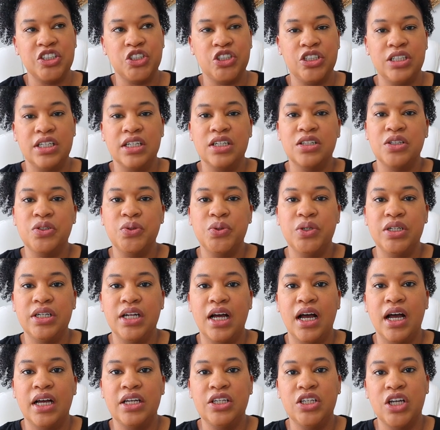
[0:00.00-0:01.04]
She included
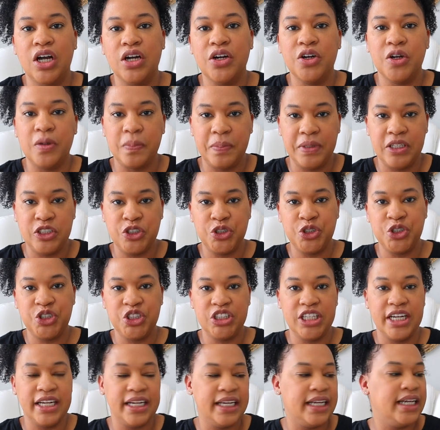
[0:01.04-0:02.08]
a younger picture
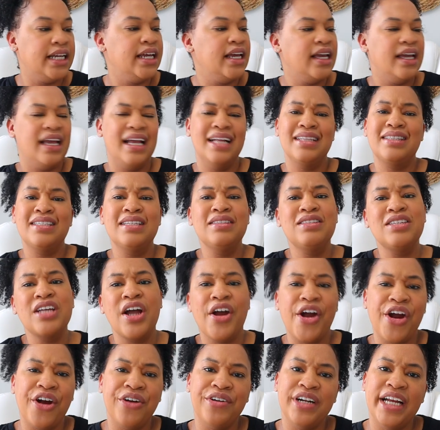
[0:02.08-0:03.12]
study, and since
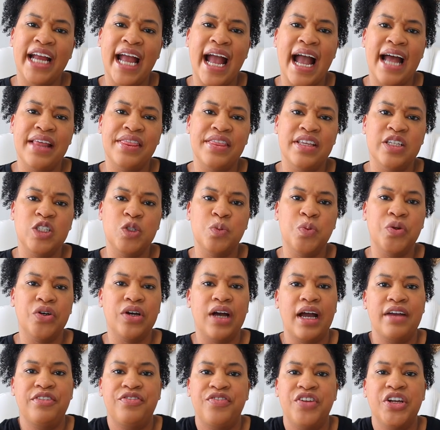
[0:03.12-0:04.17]
I already had this book,
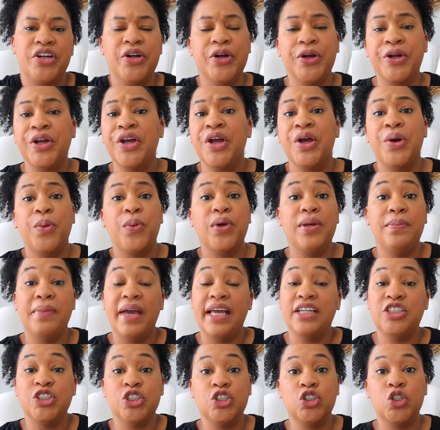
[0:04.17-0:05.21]
I figured we
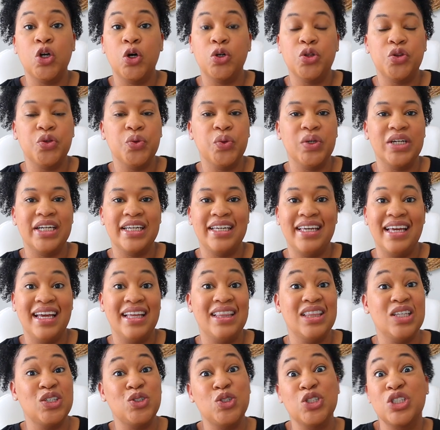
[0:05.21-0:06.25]
may just go through it
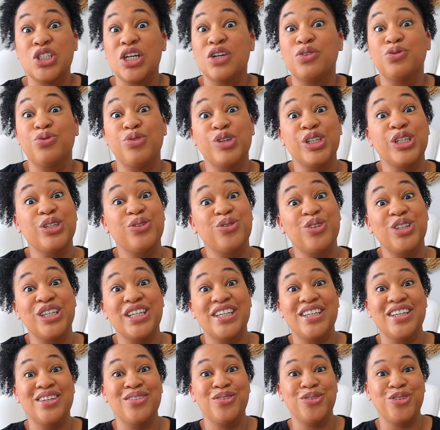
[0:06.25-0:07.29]
again. This is a really, really
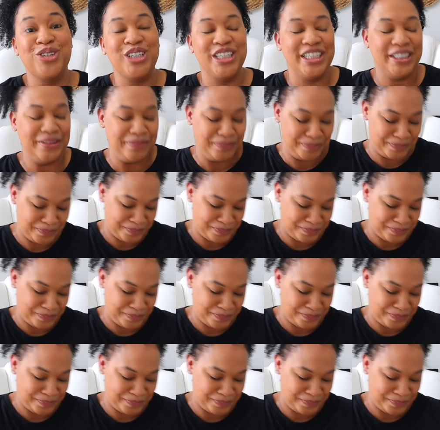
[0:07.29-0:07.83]
good read.